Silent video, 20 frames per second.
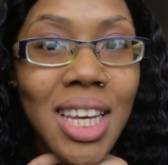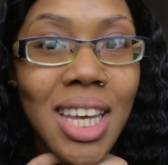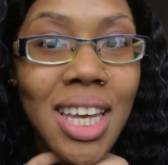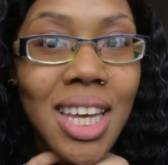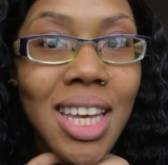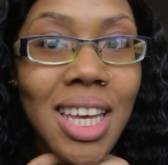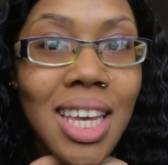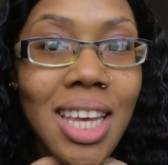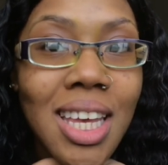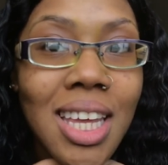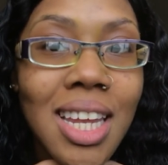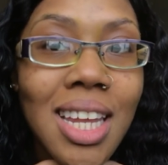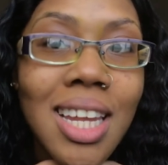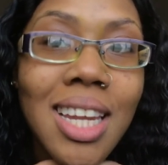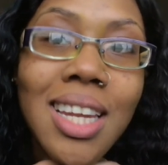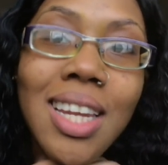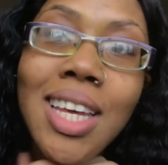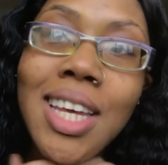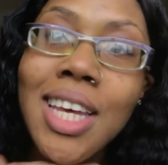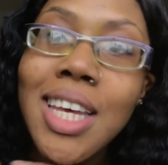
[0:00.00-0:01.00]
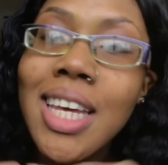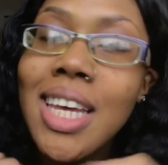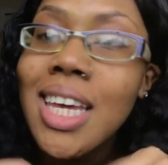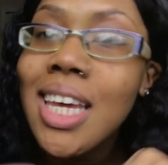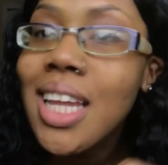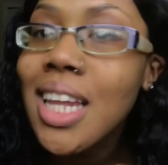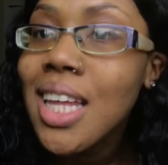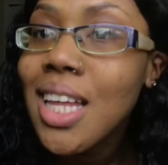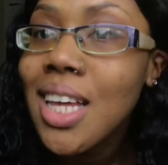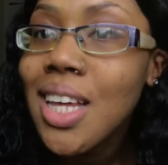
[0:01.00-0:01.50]
in and
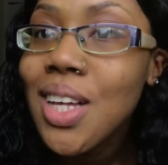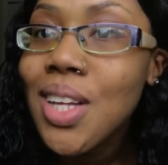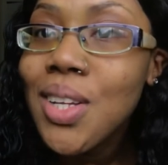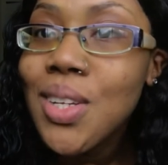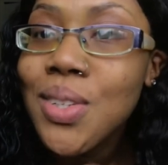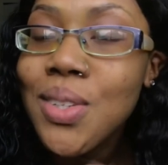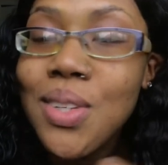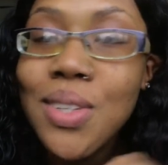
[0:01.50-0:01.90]
getting a,